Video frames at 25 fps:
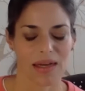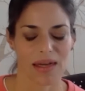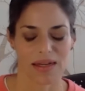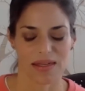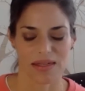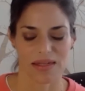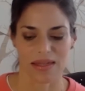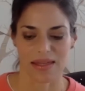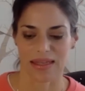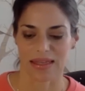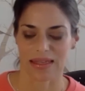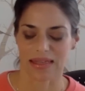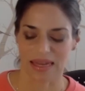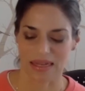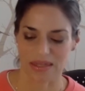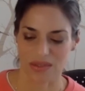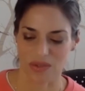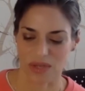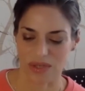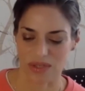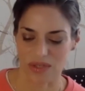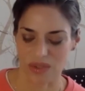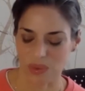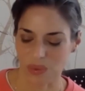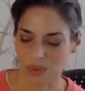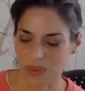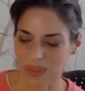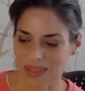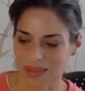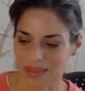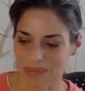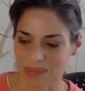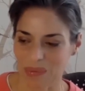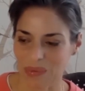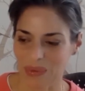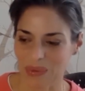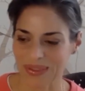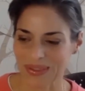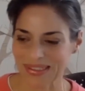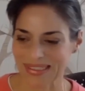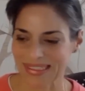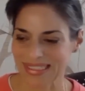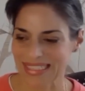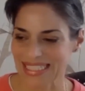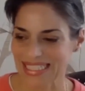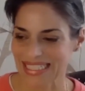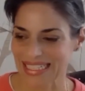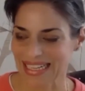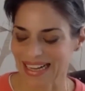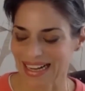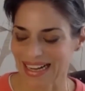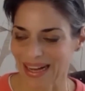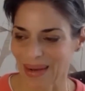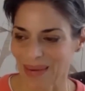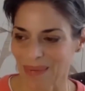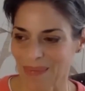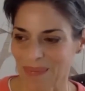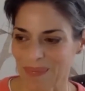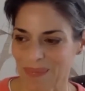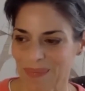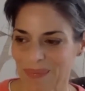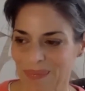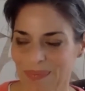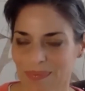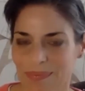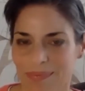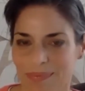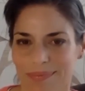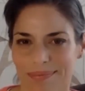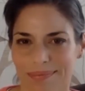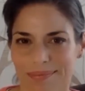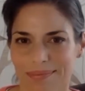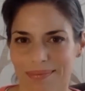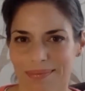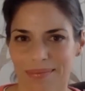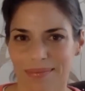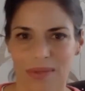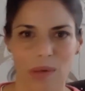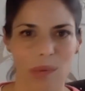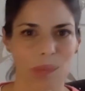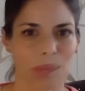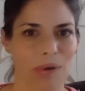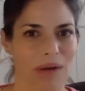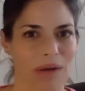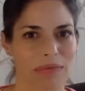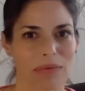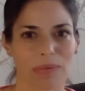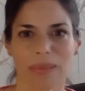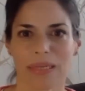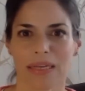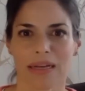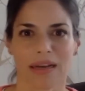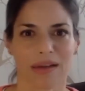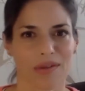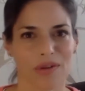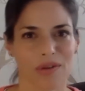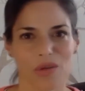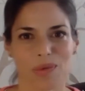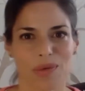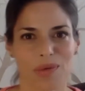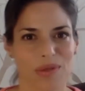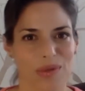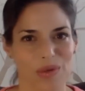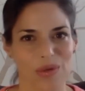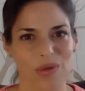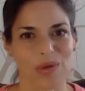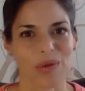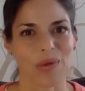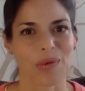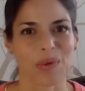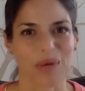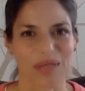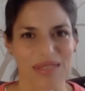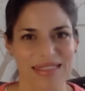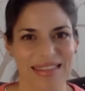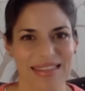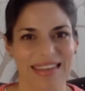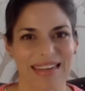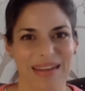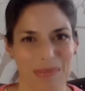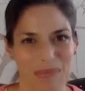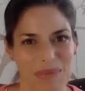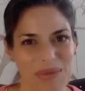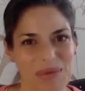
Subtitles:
So I think that's also really important. There are probably others, but those are the ones that come to